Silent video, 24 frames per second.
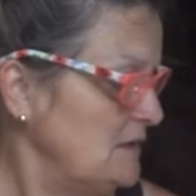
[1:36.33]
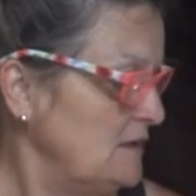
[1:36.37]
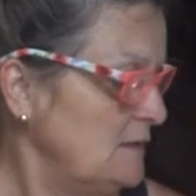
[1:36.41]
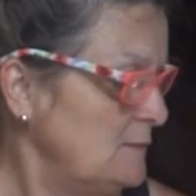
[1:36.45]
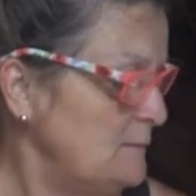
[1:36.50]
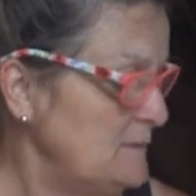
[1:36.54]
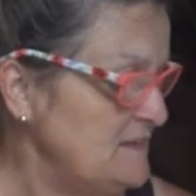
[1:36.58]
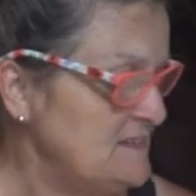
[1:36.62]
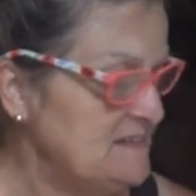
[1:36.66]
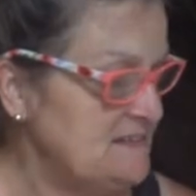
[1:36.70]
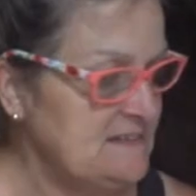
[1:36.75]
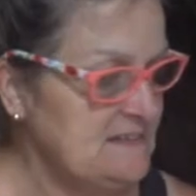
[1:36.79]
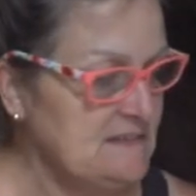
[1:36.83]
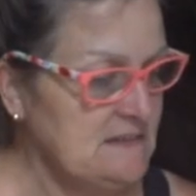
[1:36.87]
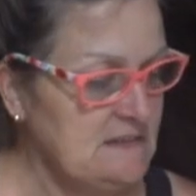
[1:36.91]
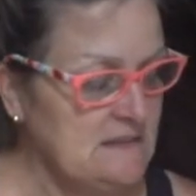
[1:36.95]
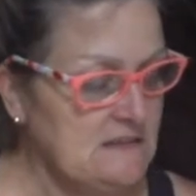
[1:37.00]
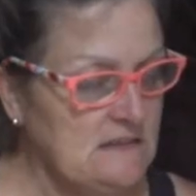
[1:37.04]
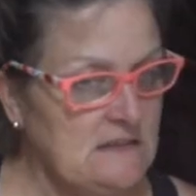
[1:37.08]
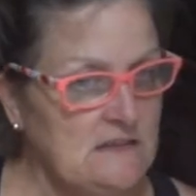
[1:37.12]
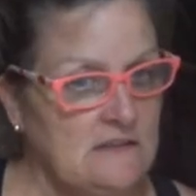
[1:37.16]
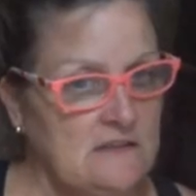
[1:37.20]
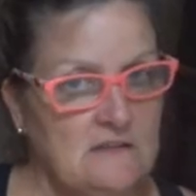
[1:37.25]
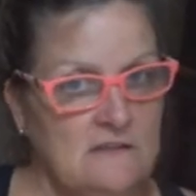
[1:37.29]
let me
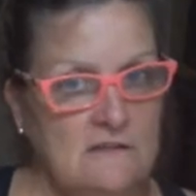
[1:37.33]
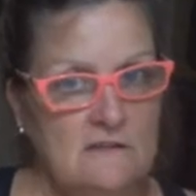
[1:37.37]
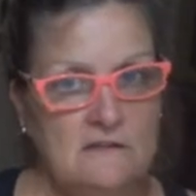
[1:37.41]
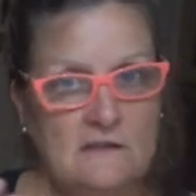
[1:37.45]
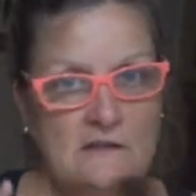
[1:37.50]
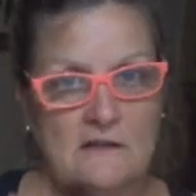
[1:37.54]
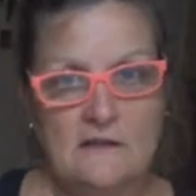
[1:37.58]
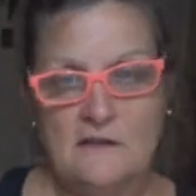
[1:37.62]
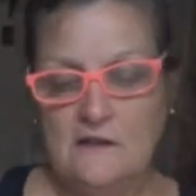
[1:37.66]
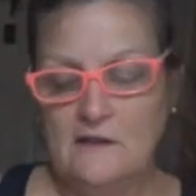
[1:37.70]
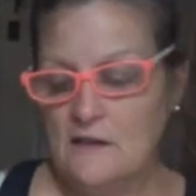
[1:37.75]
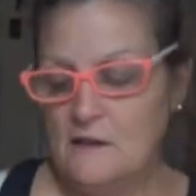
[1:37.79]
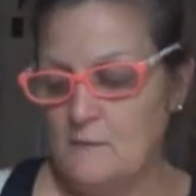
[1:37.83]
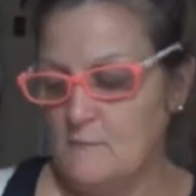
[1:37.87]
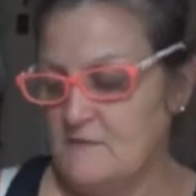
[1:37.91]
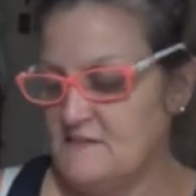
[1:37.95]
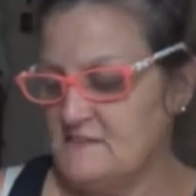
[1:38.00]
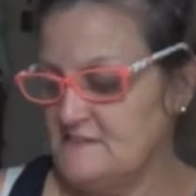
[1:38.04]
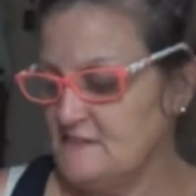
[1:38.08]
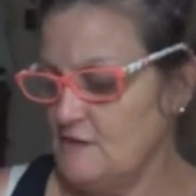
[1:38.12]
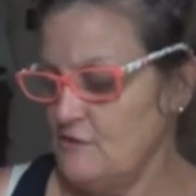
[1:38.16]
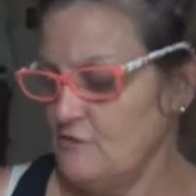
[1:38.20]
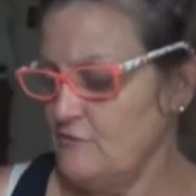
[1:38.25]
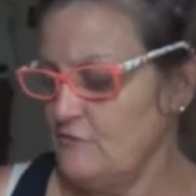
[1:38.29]
see here. I got my
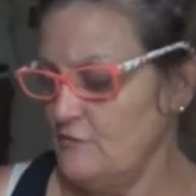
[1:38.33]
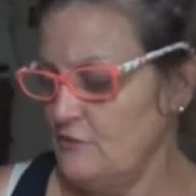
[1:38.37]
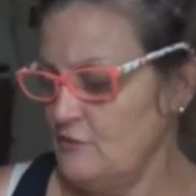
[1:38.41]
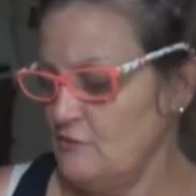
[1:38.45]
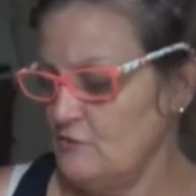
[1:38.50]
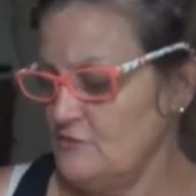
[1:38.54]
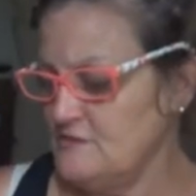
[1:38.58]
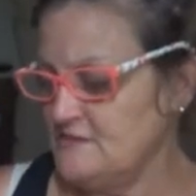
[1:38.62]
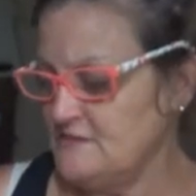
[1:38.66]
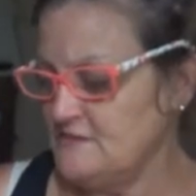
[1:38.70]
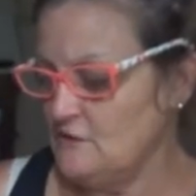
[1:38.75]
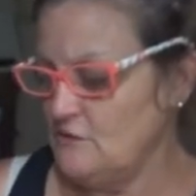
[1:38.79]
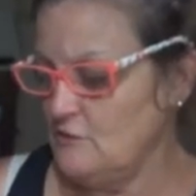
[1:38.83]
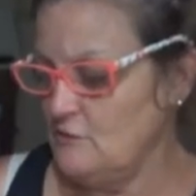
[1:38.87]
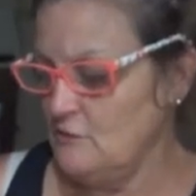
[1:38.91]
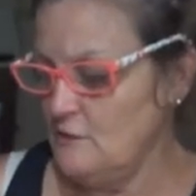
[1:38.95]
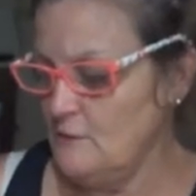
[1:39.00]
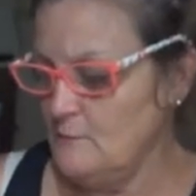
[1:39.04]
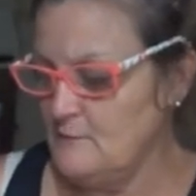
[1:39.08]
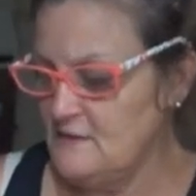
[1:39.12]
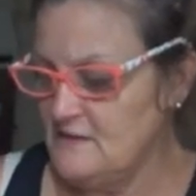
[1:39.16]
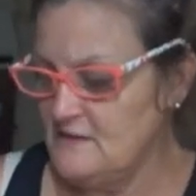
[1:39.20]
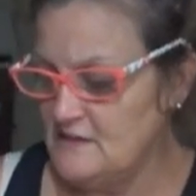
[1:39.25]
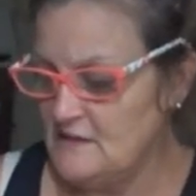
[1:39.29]
cell phone, so
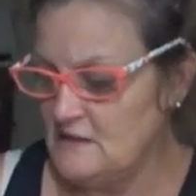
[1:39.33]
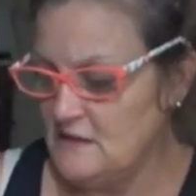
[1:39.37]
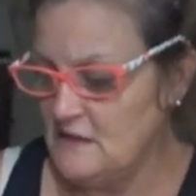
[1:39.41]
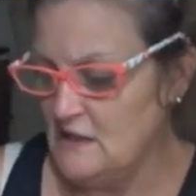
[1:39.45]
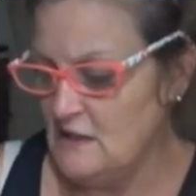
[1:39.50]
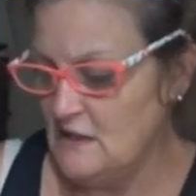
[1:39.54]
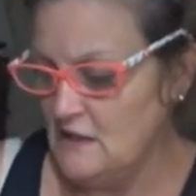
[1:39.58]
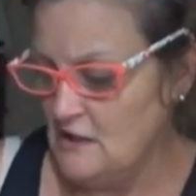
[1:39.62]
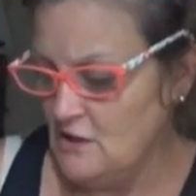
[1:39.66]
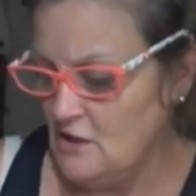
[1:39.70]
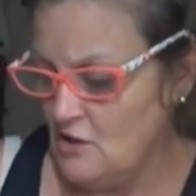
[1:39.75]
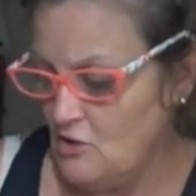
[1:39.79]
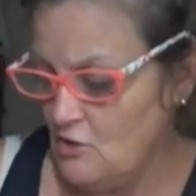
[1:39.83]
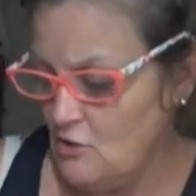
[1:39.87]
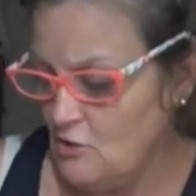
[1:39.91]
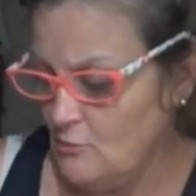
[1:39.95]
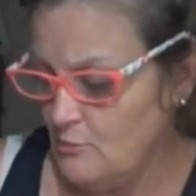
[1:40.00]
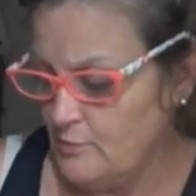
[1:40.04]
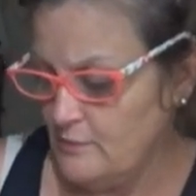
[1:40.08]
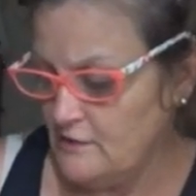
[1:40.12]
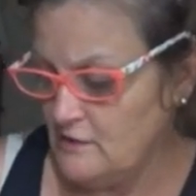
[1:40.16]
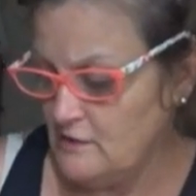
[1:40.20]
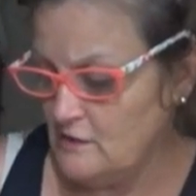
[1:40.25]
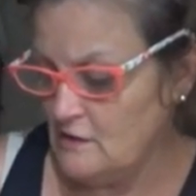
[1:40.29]
let me
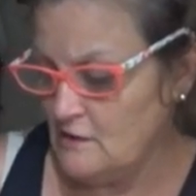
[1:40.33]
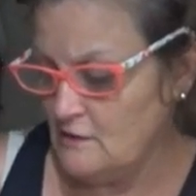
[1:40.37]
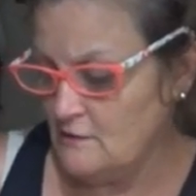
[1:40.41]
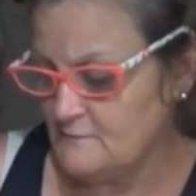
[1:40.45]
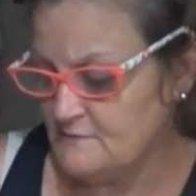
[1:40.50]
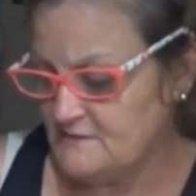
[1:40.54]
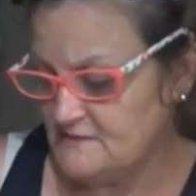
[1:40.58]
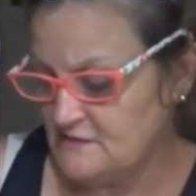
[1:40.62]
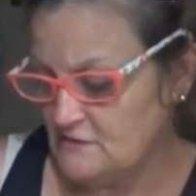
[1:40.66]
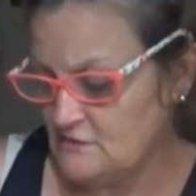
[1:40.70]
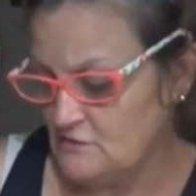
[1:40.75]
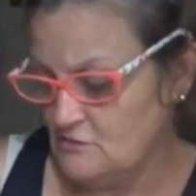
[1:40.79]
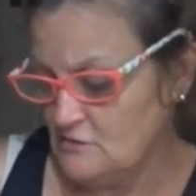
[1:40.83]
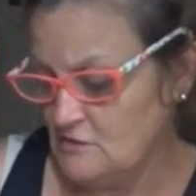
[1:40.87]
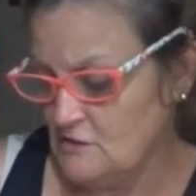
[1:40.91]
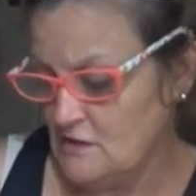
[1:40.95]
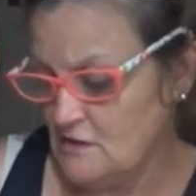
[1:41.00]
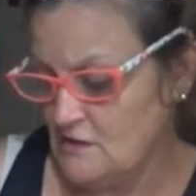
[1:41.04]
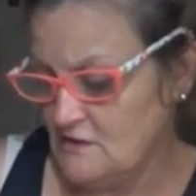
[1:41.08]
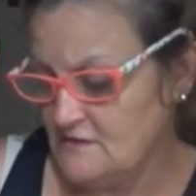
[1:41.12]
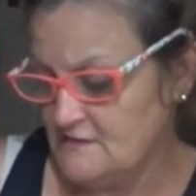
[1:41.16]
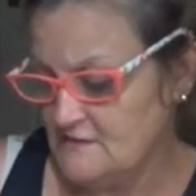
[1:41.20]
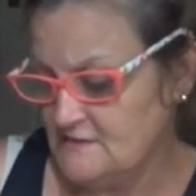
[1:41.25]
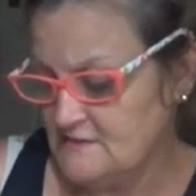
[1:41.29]
open it up so you
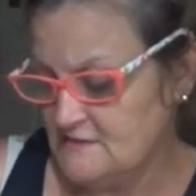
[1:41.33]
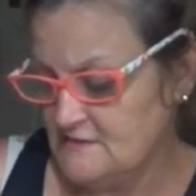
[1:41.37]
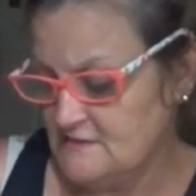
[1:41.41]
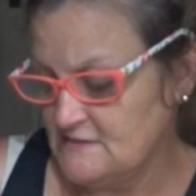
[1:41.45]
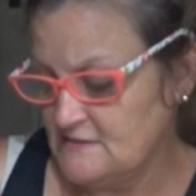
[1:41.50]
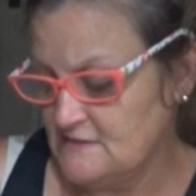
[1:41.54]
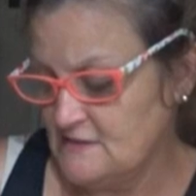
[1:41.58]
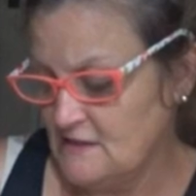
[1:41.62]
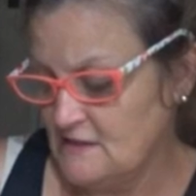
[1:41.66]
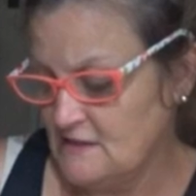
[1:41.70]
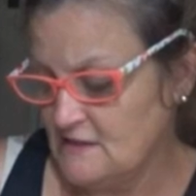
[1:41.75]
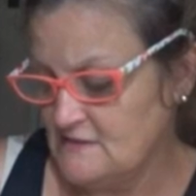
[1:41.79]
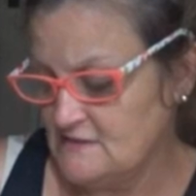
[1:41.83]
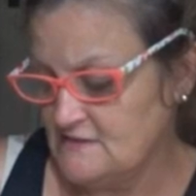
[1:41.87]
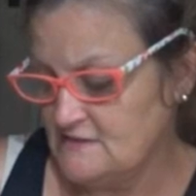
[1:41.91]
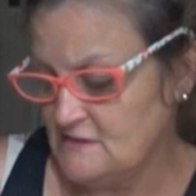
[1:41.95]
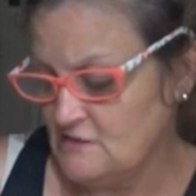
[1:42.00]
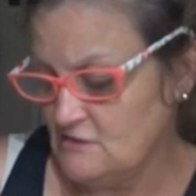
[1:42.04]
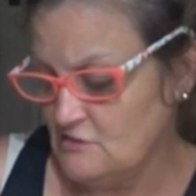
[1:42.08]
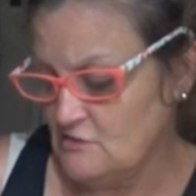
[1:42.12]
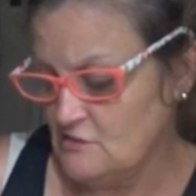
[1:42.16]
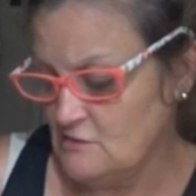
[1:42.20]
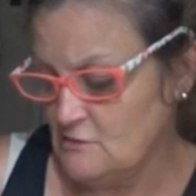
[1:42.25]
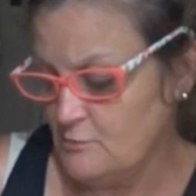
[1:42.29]
guys, I can
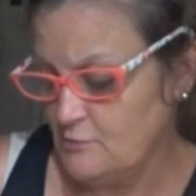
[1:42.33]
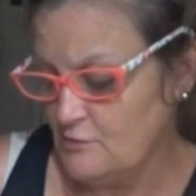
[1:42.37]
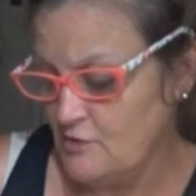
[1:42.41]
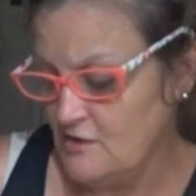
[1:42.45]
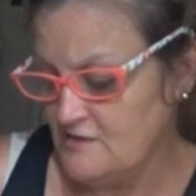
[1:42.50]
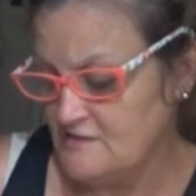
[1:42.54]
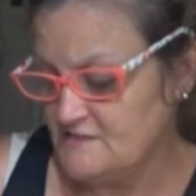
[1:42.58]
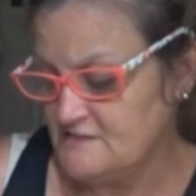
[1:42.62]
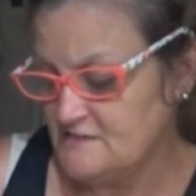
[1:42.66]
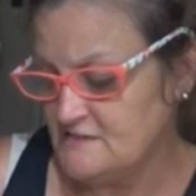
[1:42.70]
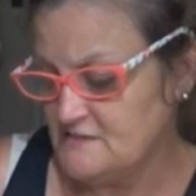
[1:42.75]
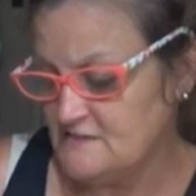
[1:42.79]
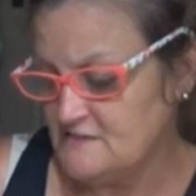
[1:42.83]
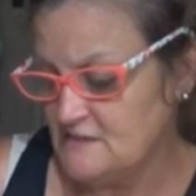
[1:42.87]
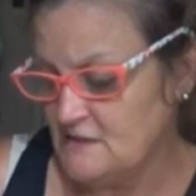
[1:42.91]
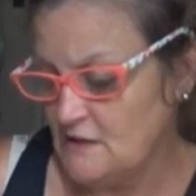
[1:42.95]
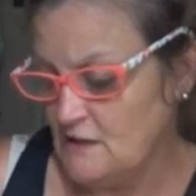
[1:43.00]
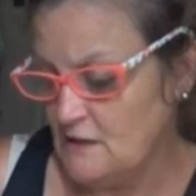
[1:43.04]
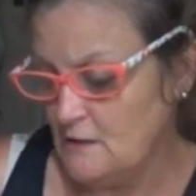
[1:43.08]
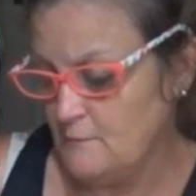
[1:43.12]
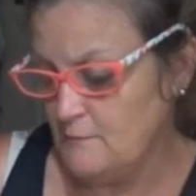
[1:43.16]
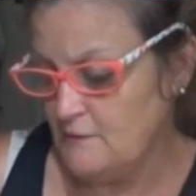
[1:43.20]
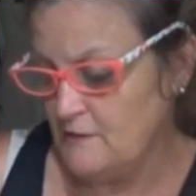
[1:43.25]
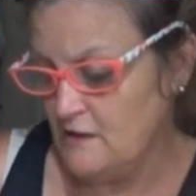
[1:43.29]
tell you the prices
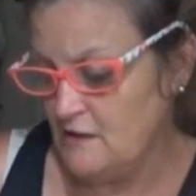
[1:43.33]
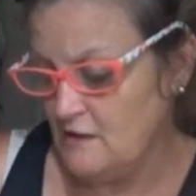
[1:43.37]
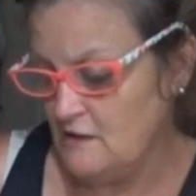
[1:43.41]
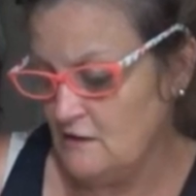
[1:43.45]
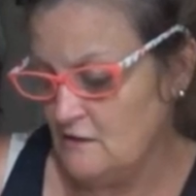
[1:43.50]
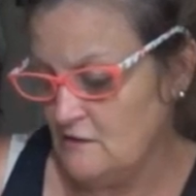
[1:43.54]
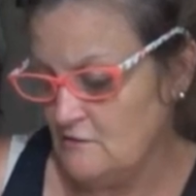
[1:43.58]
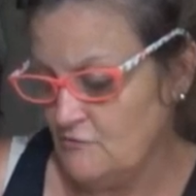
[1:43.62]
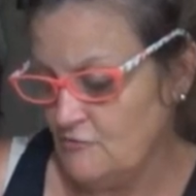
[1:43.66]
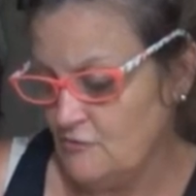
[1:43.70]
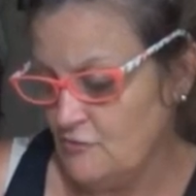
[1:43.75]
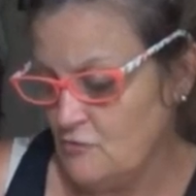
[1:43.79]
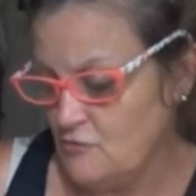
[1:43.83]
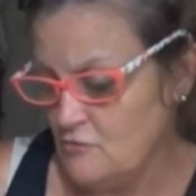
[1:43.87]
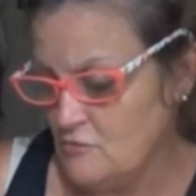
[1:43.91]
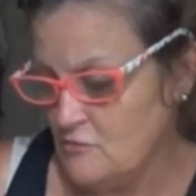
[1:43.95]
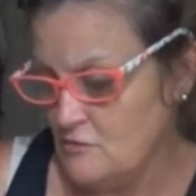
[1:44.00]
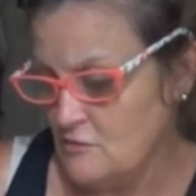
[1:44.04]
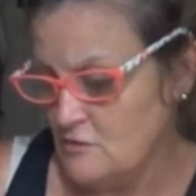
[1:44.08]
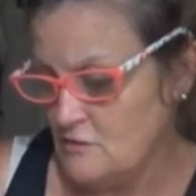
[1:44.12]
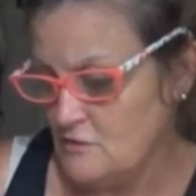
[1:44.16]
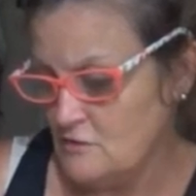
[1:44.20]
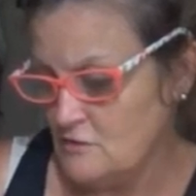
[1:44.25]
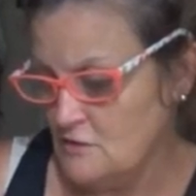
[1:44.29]
that I paid
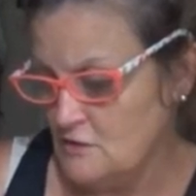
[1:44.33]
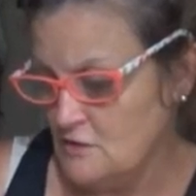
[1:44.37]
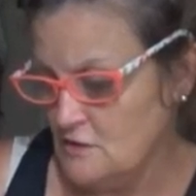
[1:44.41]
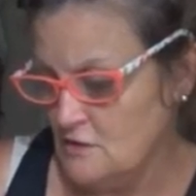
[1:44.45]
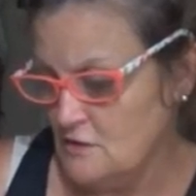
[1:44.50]
for